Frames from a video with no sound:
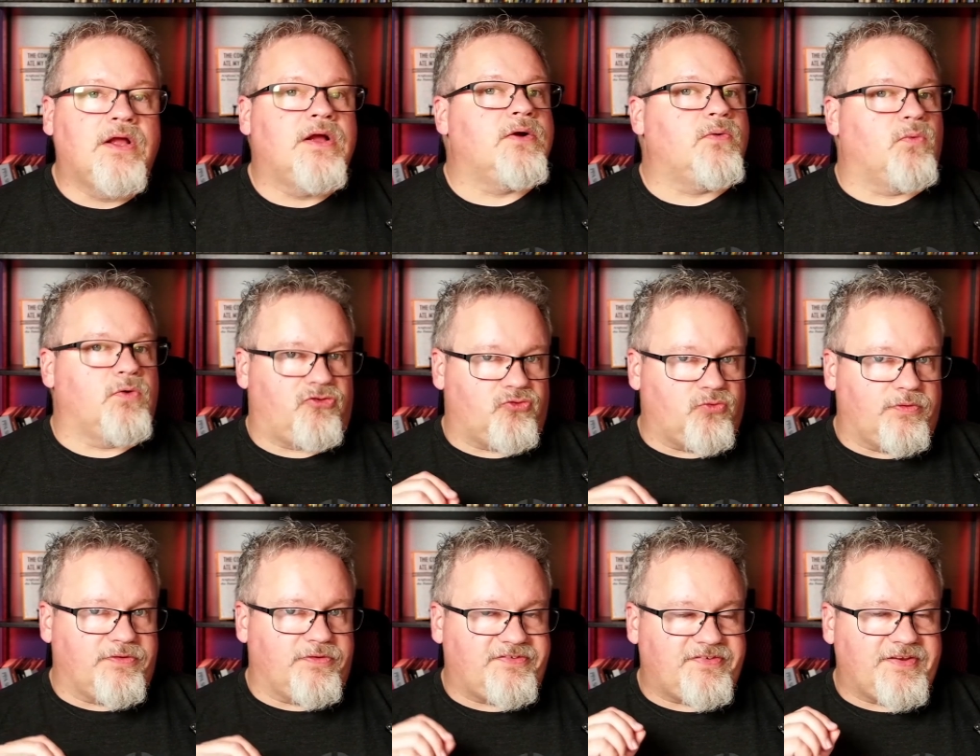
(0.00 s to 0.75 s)
which
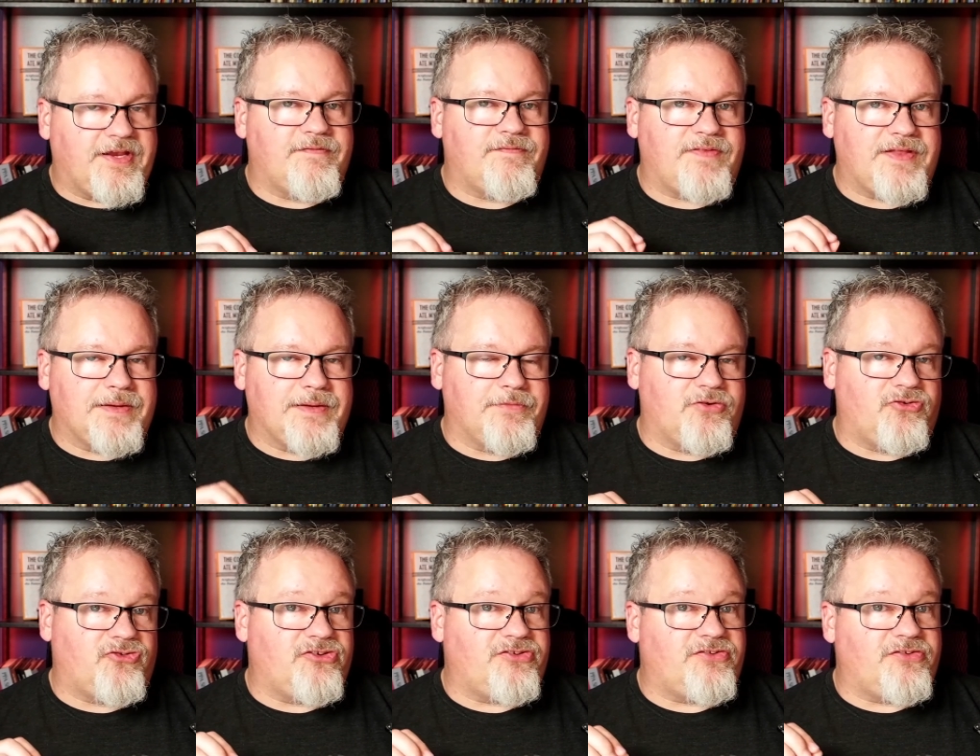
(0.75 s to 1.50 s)
will save the
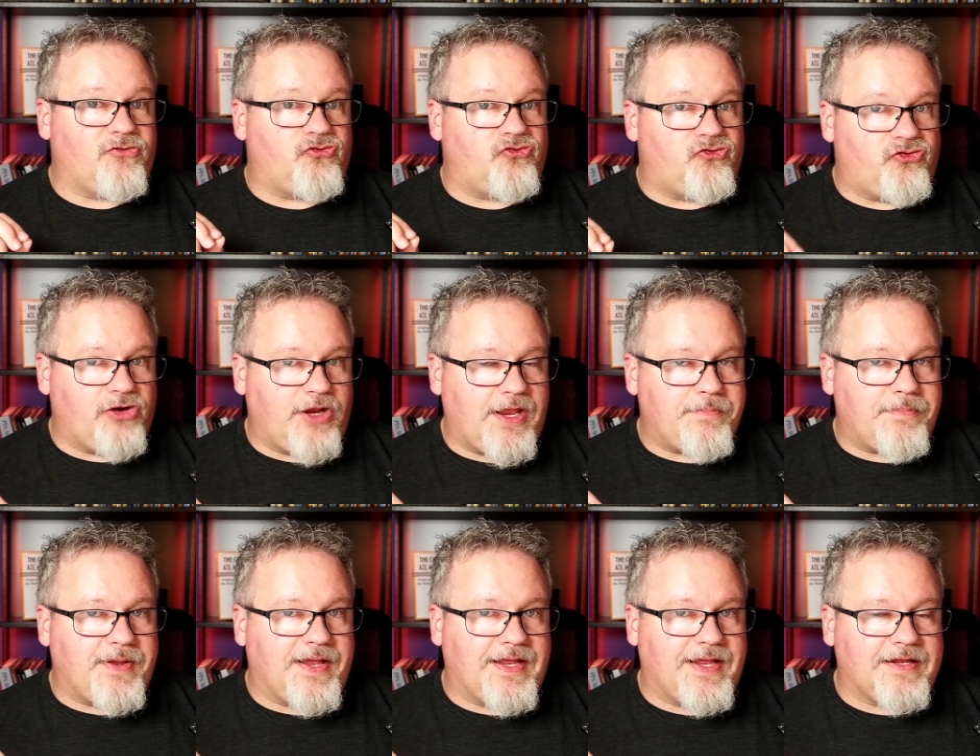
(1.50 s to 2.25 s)
images as
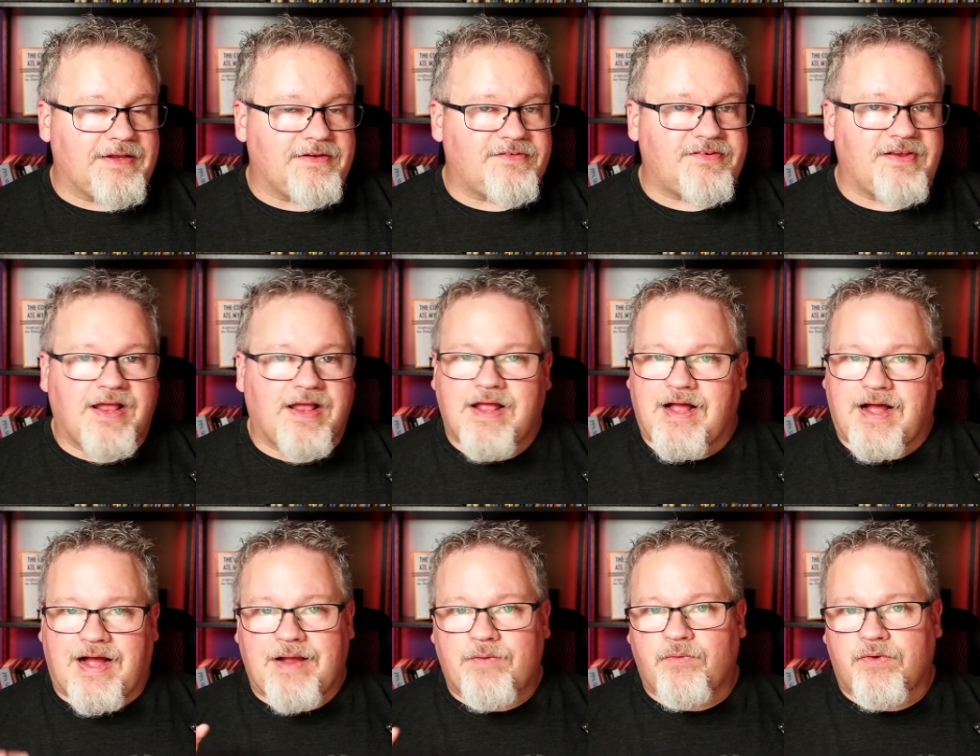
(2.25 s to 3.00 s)
JPEGs,
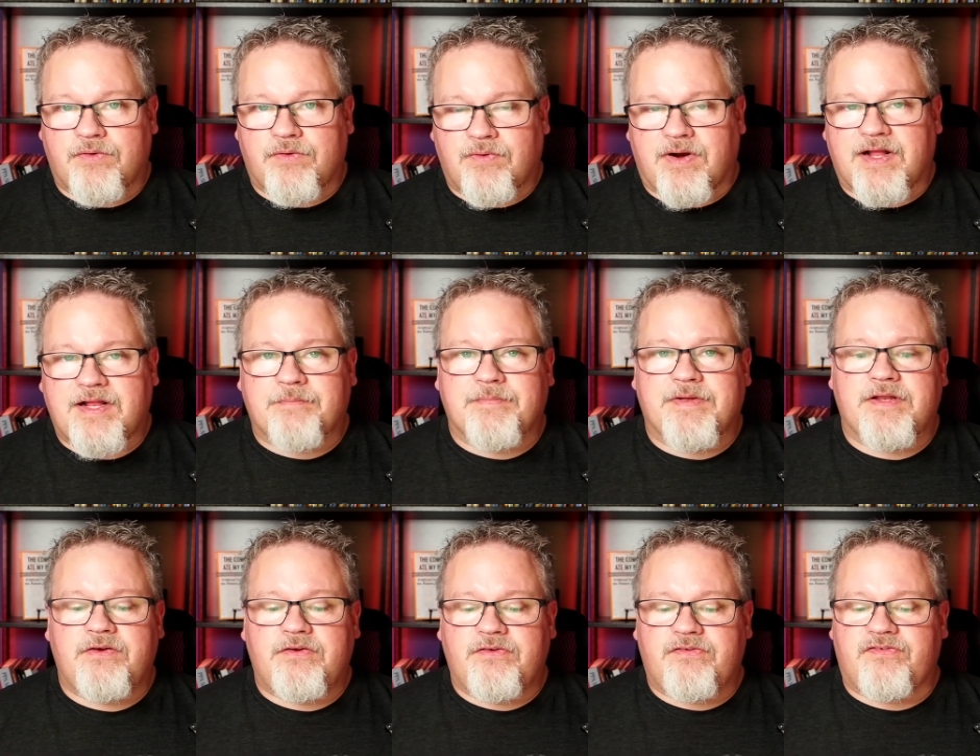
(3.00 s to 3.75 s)
I would
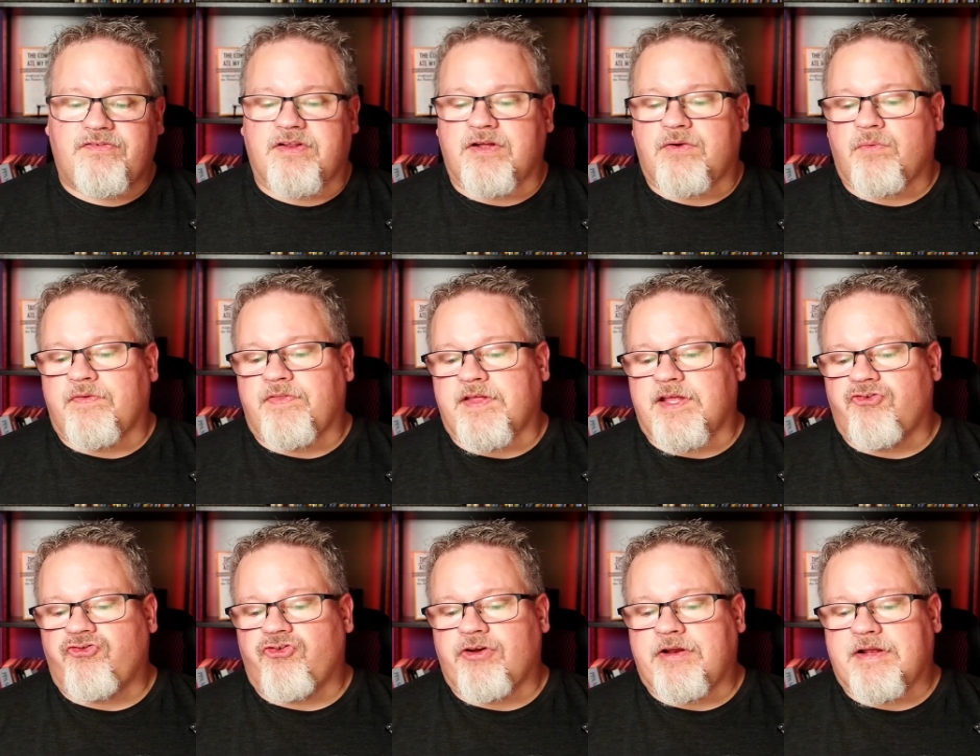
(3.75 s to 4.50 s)
recommend you stick with
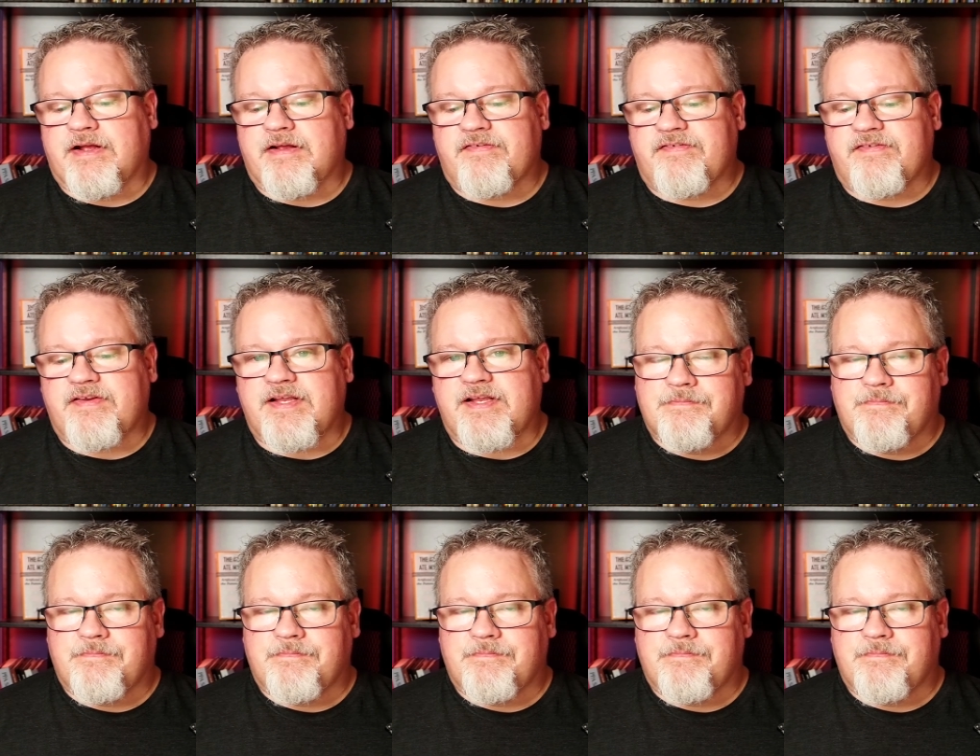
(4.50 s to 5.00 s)
HEIC.